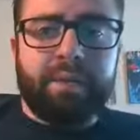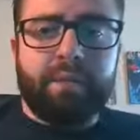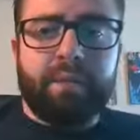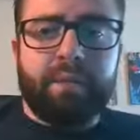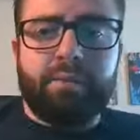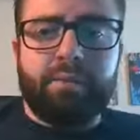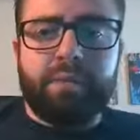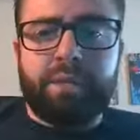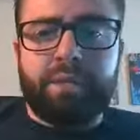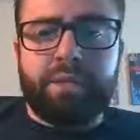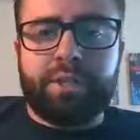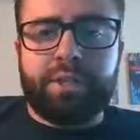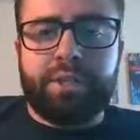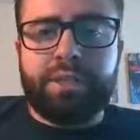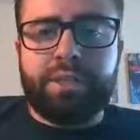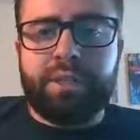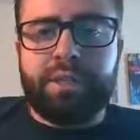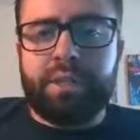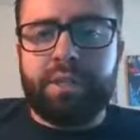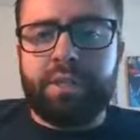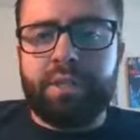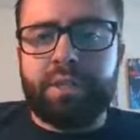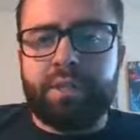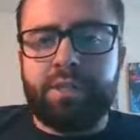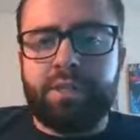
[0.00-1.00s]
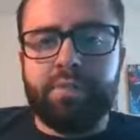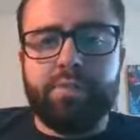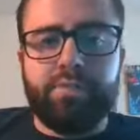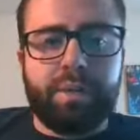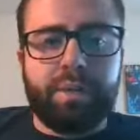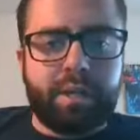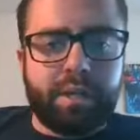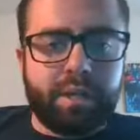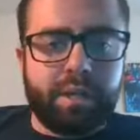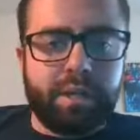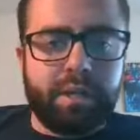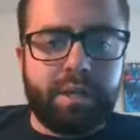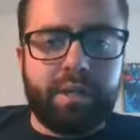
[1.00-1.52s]
which in the
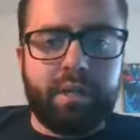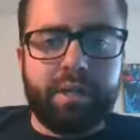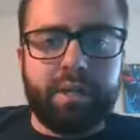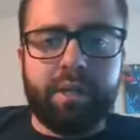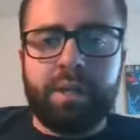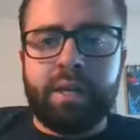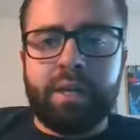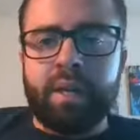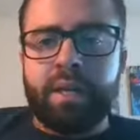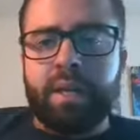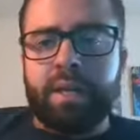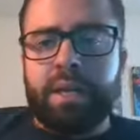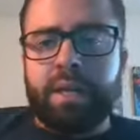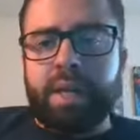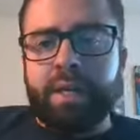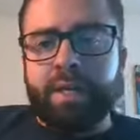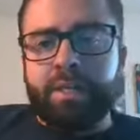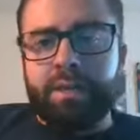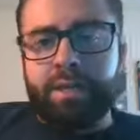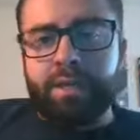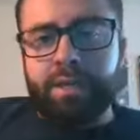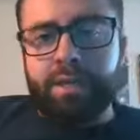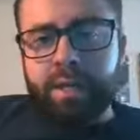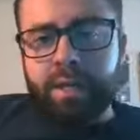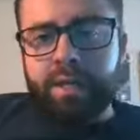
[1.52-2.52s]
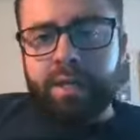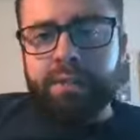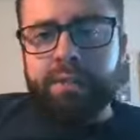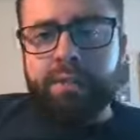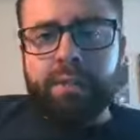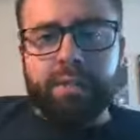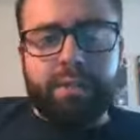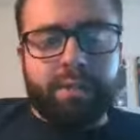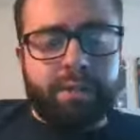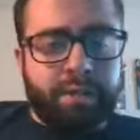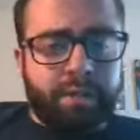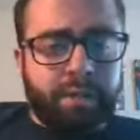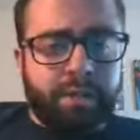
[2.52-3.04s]
humidity and the dust
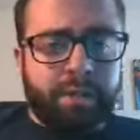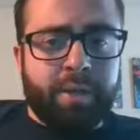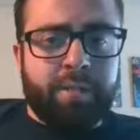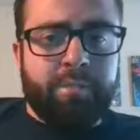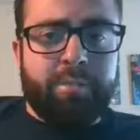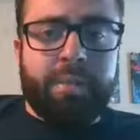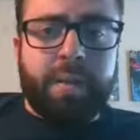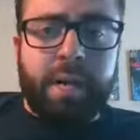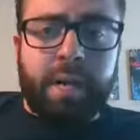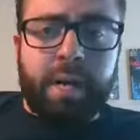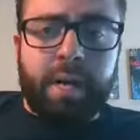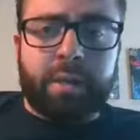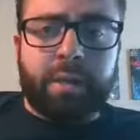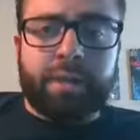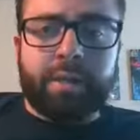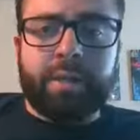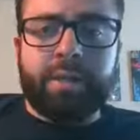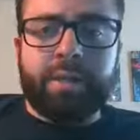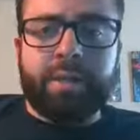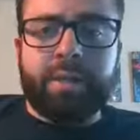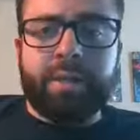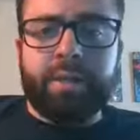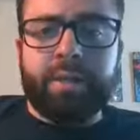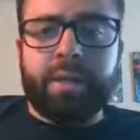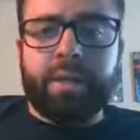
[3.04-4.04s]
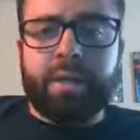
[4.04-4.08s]
and dirt and pollen,